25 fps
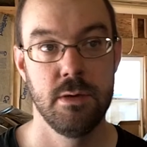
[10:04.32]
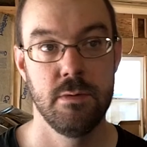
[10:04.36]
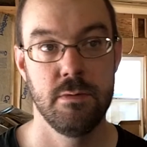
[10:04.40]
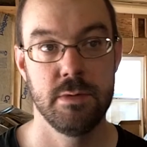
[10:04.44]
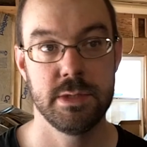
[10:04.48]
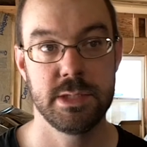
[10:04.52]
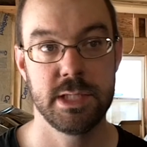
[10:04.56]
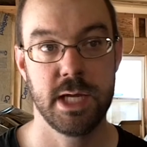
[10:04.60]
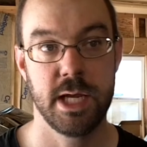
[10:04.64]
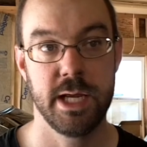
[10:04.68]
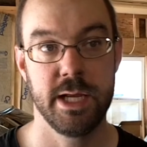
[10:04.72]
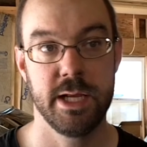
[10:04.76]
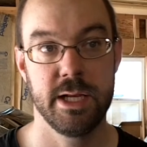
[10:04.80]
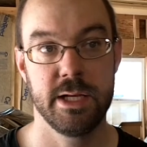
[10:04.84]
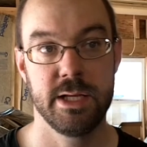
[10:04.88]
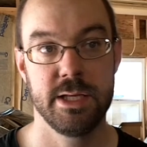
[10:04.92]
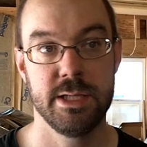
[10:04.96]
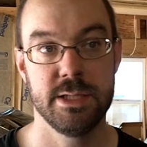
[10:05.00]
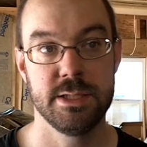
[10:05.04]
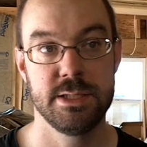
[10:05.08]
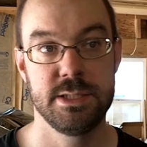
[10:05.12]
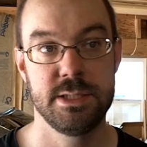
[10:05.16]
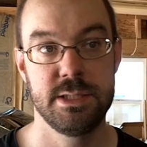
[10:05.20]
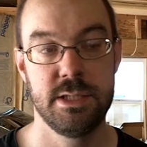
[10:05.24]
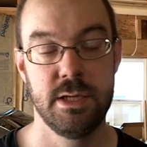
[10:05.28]
which I had
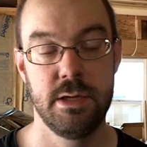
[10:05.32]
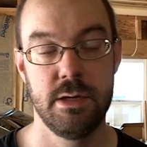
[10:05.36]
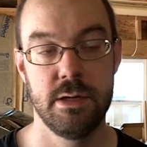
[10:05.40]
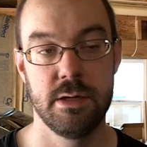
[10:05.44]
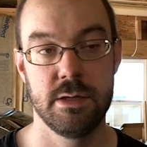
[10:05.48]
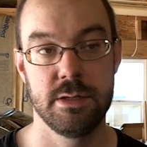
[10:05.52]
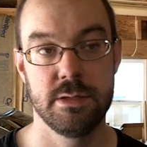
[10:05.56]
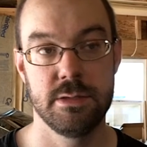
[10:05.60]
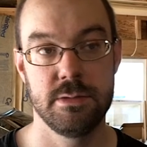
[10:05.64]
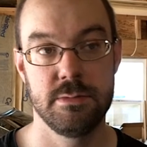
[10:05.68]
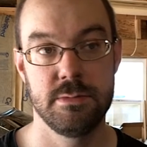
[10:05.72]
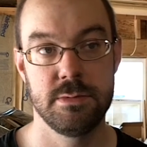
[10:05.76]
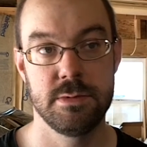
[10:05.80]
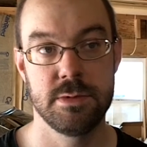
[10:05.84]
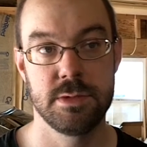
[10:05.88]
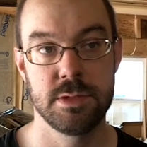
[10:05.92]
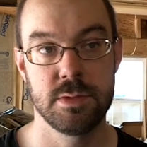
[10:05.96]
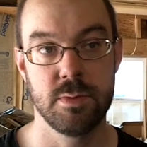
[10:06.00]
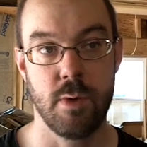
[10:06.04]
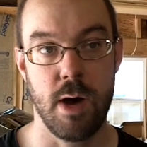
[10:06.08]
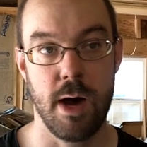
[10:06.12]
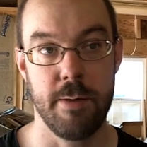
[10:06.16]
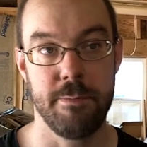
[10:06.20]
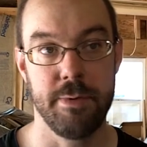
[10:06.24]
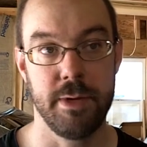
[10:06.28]
considered
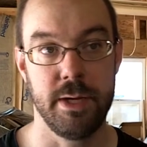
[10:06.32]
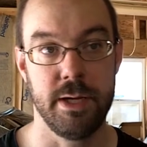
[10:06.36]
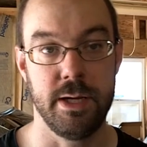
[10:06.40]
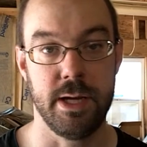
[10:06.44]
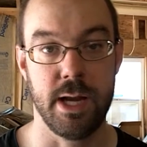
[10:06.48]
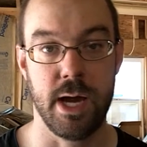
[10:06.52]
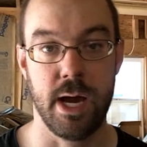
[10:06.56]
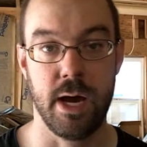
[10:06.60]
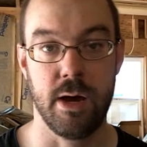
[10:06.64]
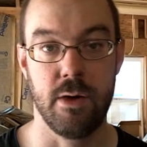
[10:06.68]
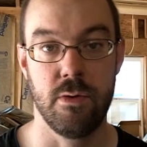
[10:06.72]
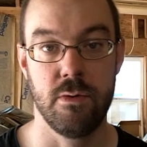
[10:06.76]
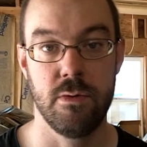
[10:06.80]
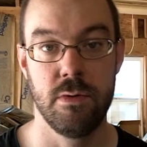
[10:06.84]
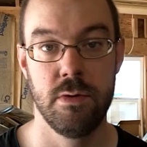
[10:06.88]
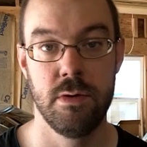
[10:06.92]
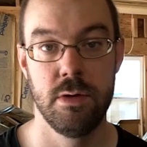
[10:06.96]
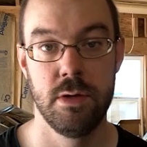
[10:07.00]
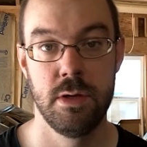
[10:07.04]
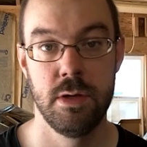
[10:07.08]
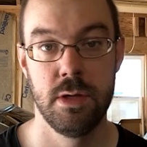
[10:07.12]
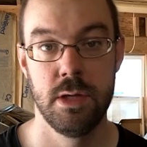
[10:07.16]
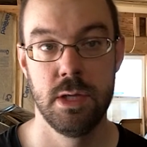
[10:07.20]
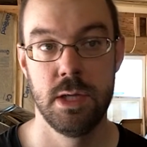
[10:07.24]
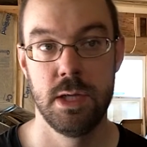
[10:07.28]
swapping now,
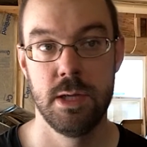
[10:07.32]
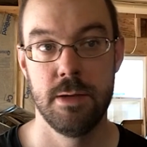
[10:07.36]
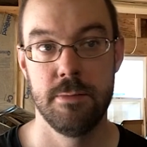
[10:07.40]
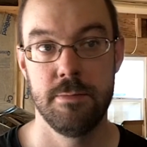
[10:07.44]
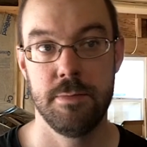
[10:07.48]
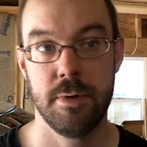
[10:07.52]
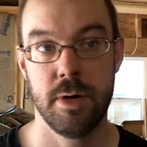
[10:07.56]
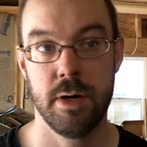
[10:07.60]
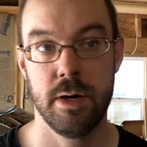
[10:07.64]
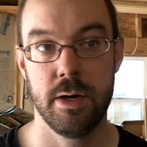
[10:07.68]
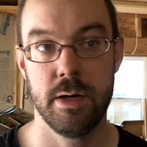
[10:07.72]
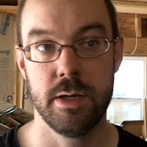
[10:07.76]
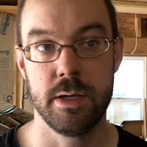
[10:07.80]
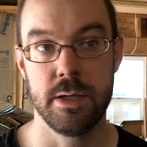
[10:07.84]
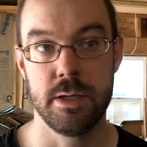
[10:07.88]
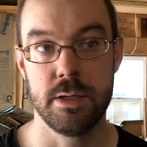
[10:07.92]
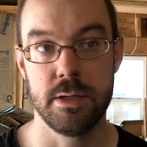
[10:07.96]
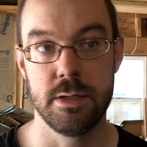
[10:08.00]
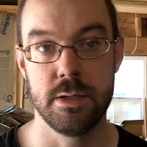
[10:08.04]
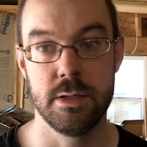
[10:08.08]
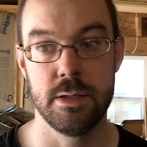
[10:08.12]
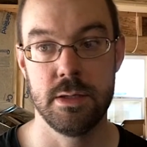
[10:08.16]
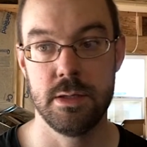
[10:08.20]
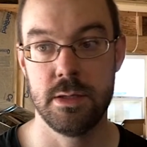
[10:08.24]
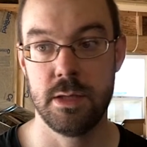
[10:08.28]
but
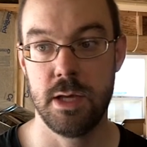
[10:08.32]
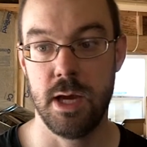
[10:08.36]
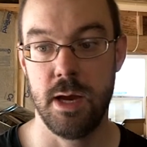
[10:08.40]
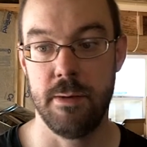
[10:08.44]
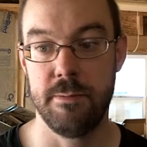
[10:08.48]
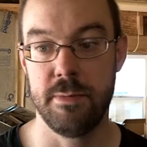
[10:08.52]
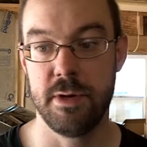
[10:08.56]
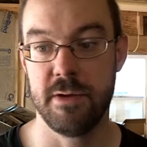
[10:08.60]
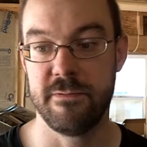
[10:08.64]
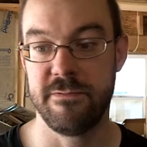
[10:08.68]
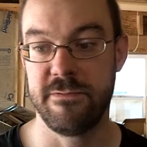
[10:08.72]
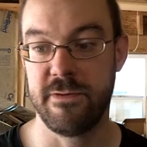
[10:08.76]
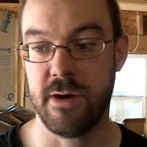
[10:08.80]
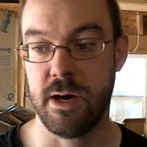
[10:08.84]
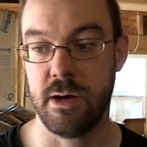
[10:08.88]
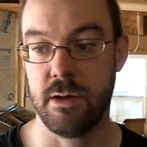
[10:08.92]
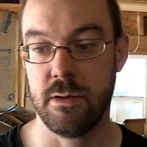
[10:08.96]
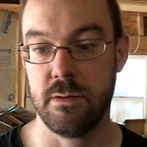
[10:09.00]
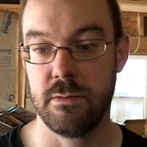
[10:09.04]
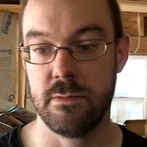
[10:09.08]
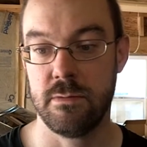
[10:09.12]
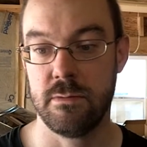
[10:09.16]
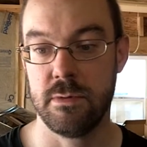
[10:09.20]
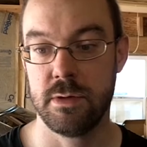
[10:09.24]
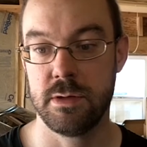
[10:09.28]
I'm going to
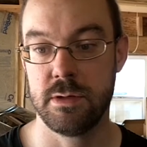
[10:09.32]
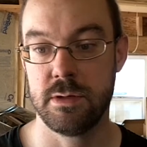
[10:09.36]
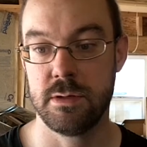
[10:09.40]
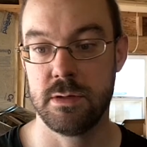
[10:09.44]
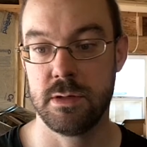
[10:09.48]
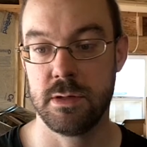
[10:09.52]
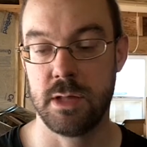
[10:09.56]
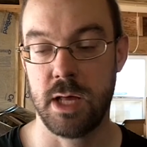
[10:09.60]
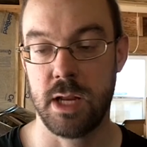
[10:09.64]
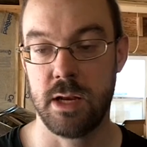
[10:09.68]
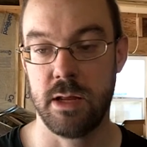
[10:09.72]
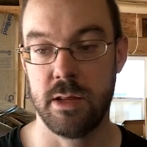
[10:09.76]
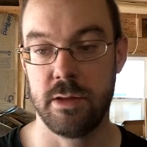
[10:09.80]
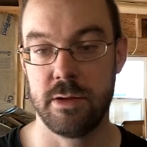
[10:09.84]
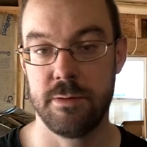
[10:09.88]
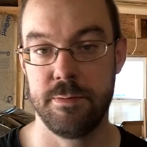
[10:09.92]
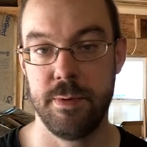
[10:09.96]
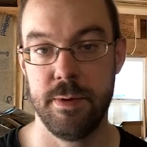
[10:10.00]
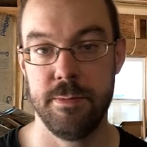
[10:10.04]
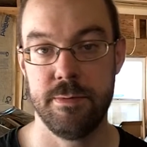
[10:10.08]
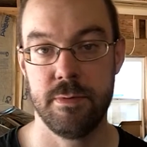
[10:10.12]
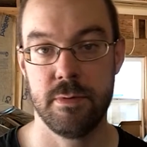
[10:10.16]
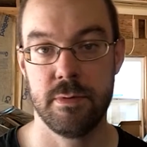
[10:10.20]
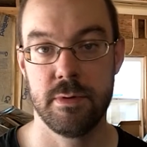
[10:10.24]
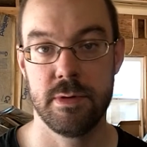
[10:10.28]
follow what a lot of other
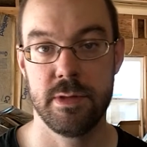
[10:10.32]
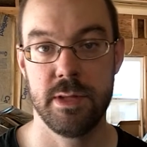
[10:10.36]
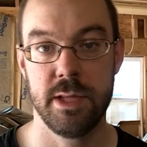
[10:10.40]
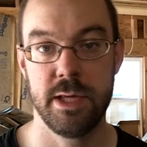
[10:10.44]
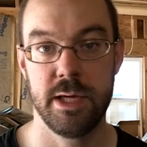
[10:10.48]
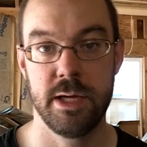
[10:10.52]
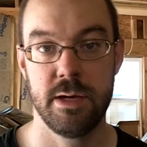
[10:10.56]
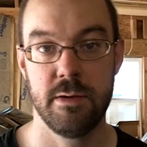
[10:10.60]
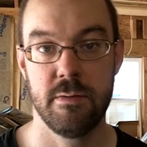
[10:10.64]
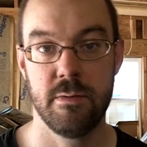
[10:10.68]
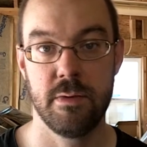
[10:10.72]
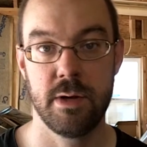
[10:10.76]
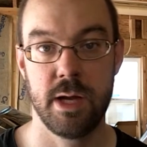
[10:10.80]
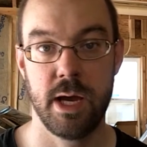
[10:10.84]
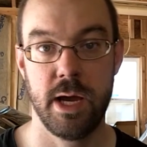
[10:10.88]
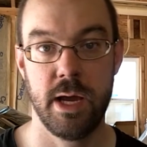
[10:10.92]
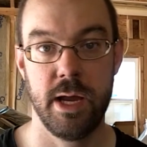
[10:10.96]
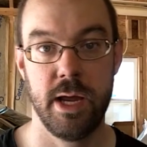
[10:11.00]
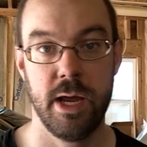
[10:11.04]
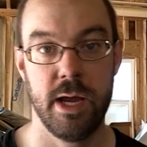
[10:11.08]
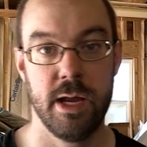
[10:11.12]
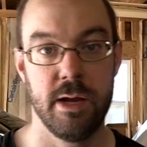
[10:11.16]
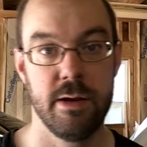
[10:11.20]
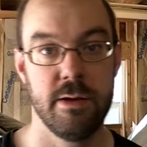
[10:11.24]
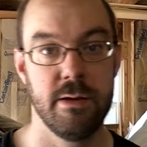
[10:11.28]
people were thinking and what I
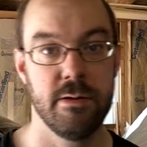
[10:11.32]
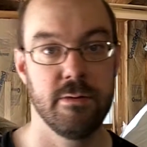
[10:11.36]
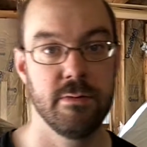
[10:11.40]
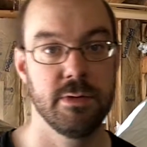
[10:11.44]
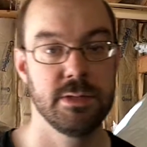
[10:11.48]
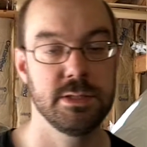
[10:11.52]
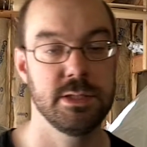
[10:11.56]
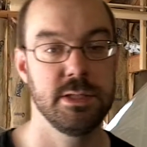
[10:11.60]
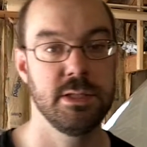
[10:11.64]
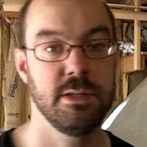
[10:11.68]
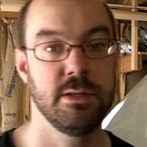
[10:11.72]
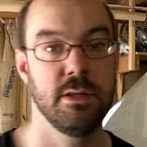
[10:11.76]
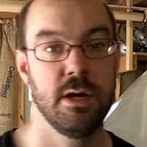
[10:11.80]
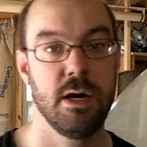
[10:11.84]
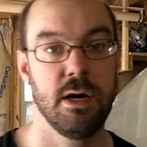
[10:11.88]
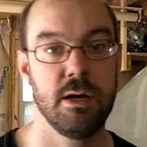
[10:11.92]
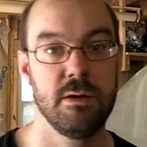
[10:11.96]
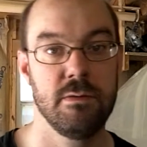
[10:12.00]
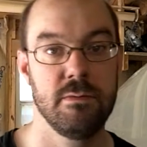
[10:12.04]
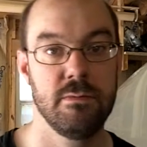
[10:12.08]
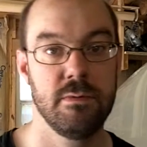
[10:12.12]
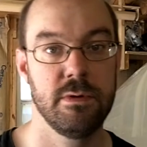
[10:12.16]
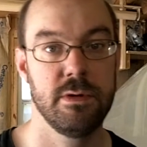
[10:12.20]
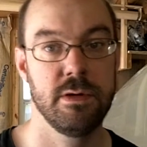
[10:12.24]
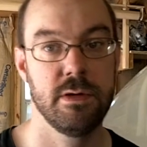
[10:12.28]
had originally thought,
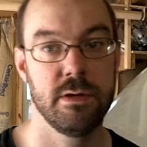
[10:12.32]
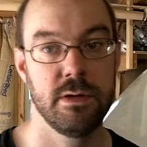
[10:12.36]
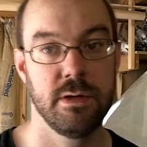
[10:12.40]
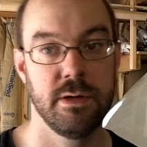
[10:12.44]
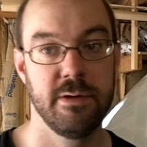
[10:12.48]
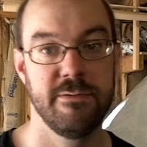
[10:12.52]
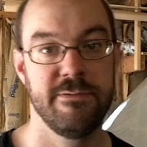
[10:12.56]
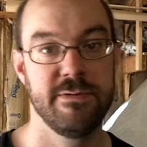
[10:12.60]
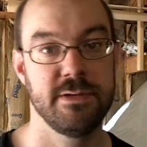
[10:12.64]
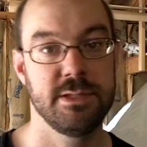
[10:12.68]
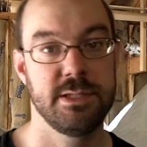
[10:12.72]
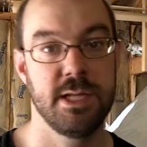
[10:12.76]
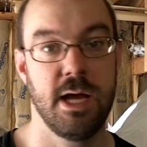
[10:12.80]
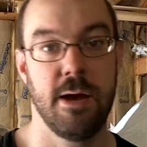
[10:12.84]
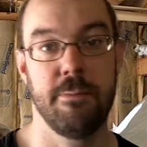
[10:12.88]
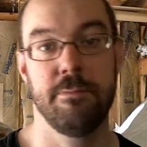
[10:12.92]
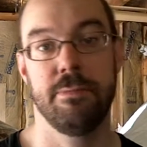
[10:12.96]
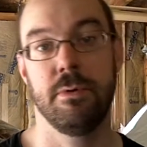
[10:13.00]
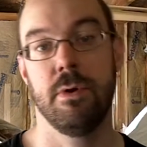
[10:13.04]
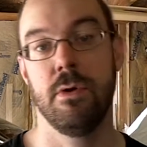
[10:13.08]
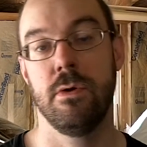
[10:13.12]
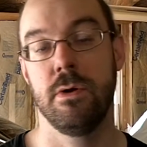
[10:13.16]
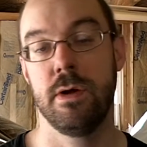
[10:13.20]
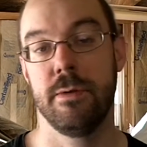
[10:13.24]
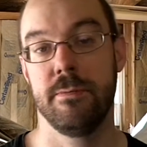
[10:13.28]
where if it's not
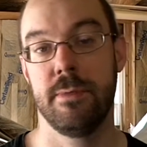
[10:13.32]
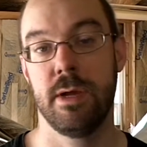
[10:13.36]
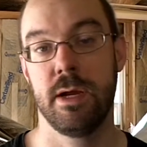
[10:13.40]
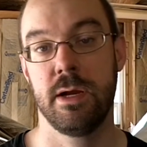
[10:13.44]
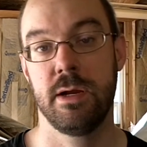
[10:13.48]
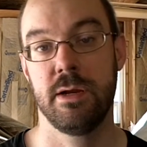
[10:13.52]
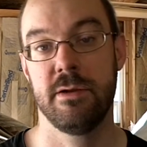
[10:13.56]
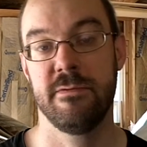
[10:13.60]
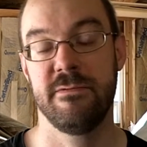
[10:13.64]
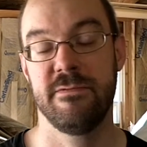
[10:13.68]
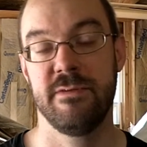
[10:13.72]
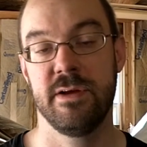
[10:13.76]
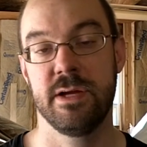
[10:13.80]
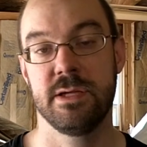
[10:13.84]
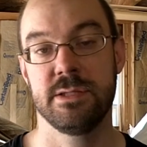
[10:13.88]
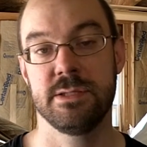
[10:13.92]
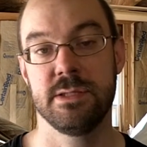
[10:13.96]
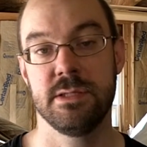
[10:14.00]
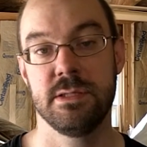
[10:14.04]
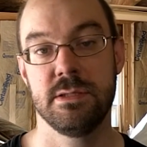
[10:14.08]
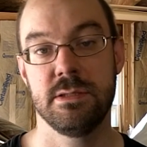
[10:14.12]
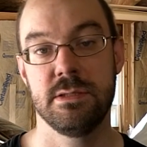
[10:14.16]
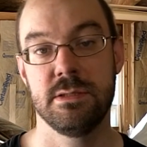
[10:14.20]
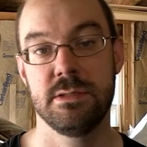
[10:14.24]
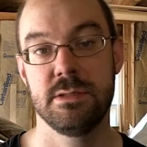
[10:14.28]
broke, I'm not going to fix it.